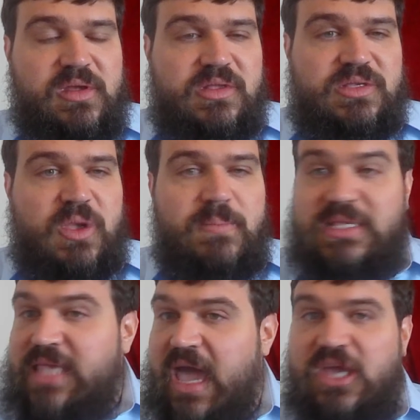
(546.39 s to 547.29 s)
So
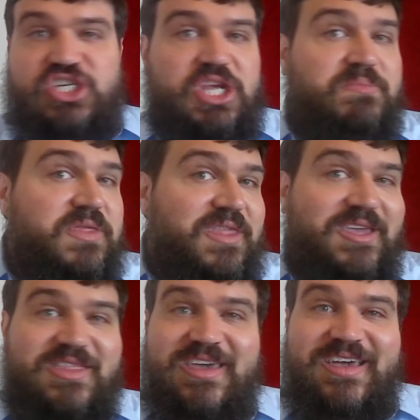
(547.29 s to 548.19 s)
messiahship in
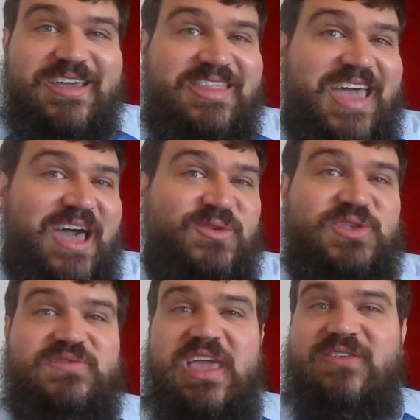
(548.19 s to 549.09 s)
the house
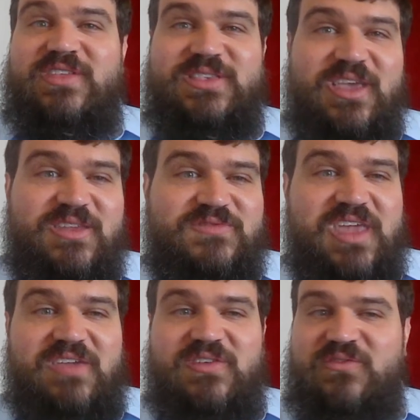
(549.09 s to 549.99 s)
of David, son of
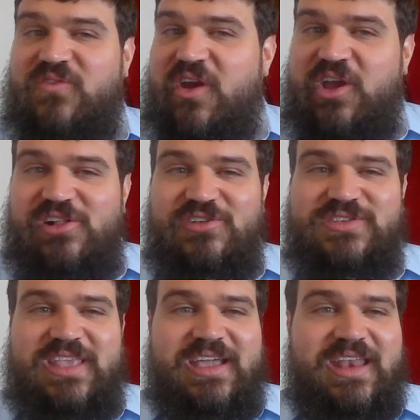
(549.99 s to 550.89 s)
David, very
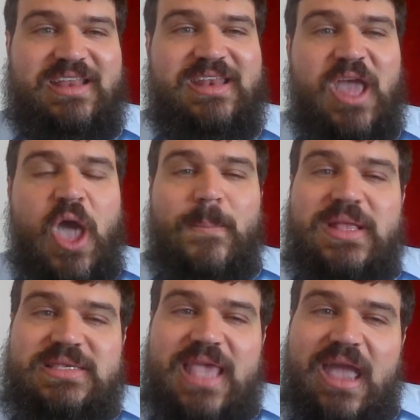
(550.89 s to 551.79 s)
closely connected.
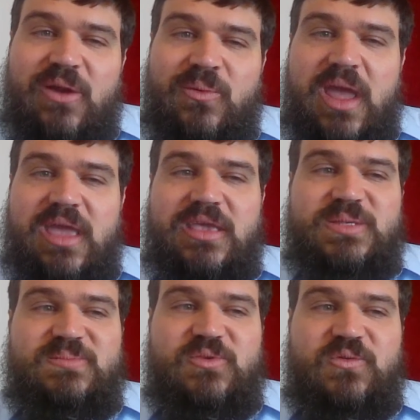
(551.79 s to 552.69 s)
But Zechariah
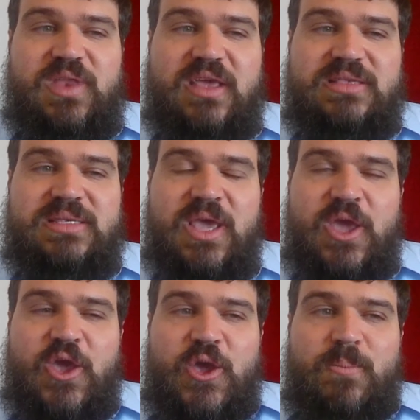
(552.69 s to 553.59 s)
is moving us
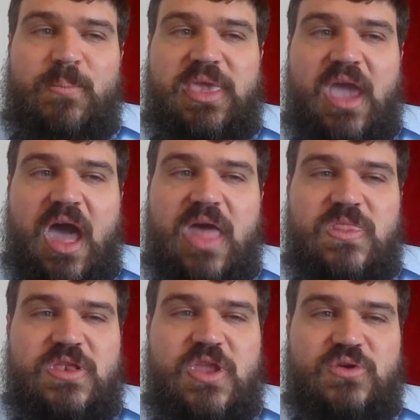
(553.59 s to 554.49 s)
beyond
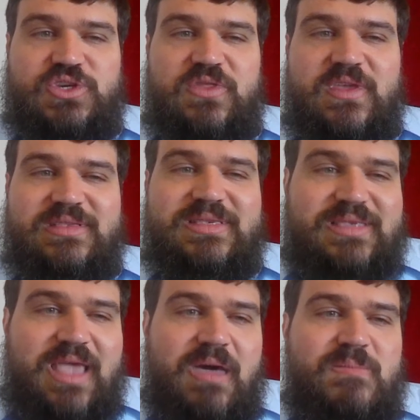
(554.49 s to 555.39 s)
the notion that
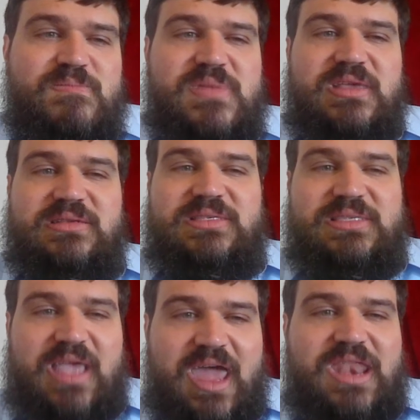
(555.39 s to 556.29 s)
some
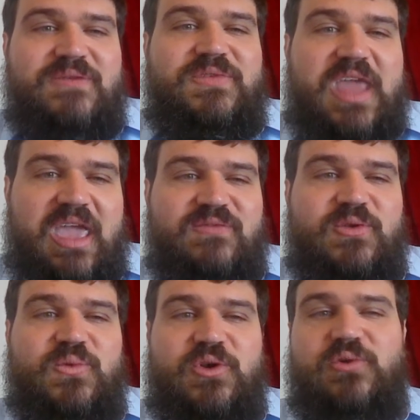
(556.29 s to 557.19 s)
son of
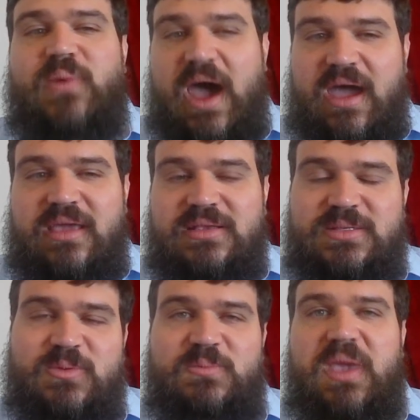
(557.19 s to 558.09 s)
David would
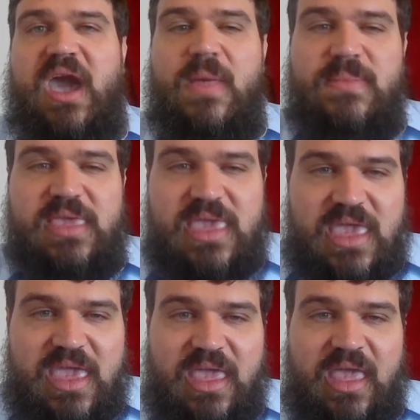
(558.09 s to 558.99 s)
arise, would become
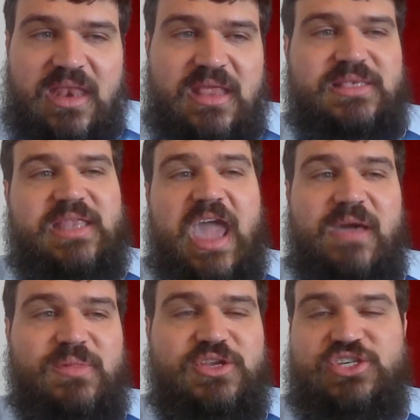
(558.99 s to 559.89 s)
king, and
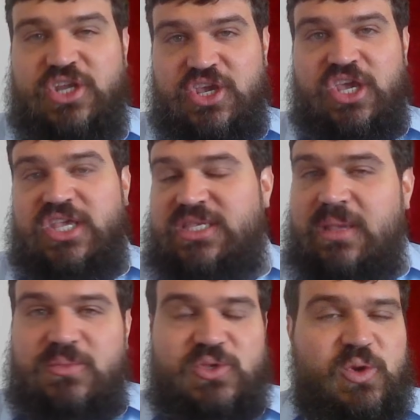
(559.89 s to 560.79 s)
establish
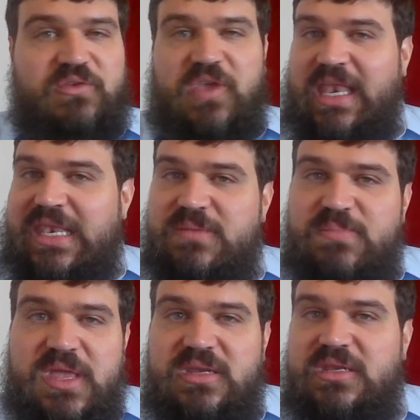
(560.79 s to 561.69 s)
some sort of
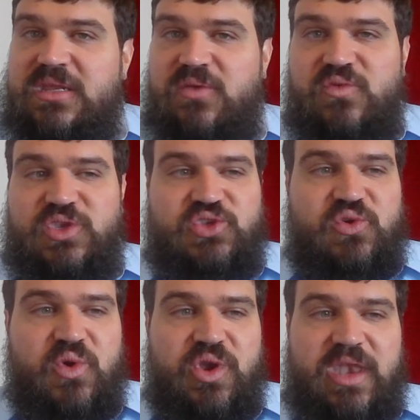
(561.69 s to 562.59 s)
independent and
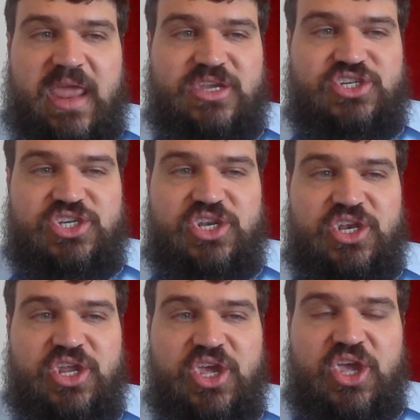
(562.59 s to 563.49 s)
restored nation
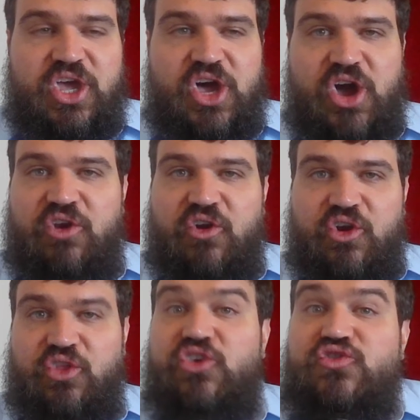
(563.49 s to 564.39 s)
on
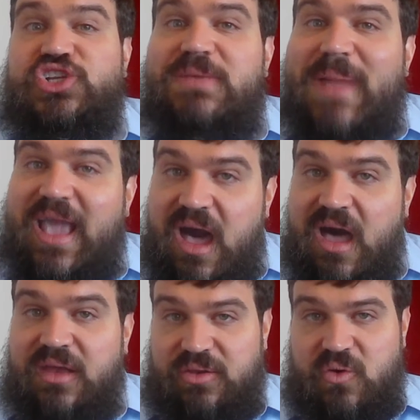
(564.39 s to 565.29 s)
earth, usually by
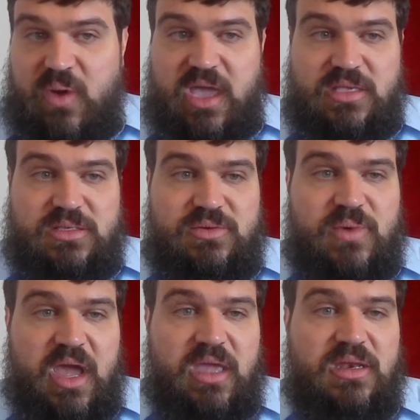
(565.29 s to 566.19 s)
conquest,
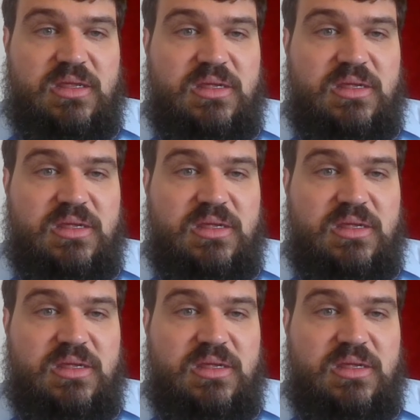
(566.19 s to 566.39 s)
right?